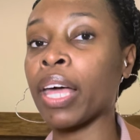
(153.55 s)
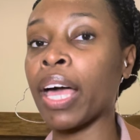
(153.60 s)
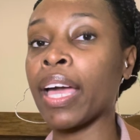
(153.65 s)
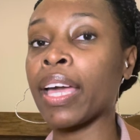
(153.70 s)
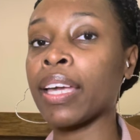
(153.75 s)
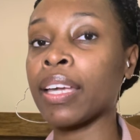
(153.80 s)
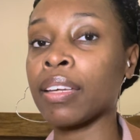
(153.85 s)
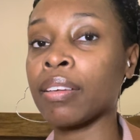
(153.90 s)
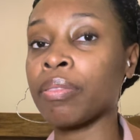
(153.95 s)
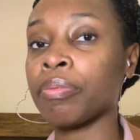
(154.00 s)

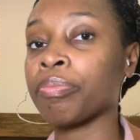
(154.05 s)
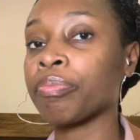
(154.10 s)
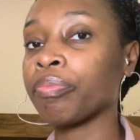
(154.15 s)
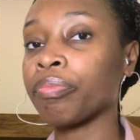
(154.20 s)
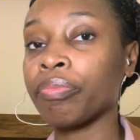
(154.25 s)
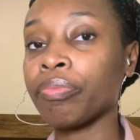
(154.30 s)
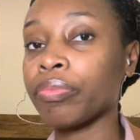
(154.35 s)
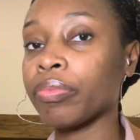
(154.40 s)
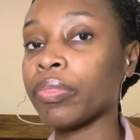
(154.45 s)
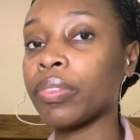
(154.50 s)
Like,
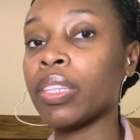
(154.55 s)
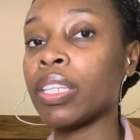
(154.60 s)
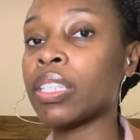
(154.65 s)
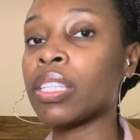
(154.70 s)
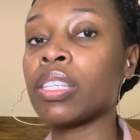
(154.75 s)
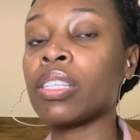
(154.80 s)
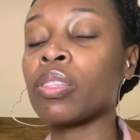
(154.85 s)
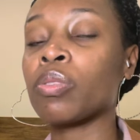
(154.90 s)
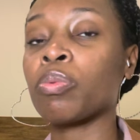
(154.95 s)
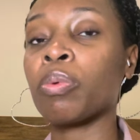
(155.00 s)

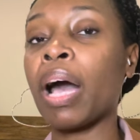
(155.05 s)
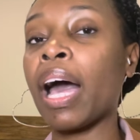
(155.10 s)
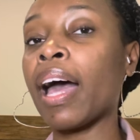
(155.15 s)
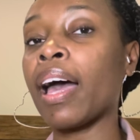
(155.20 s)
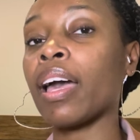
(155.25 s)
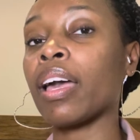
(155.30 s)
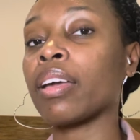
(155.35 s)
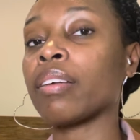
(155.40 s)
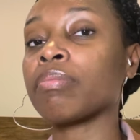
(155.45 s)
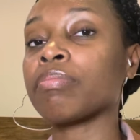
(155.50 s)
this is
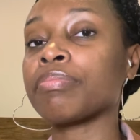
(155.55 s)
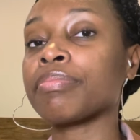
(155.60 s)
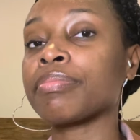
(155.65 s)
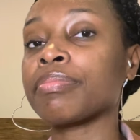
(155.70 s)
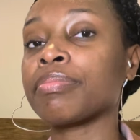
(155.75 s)
why.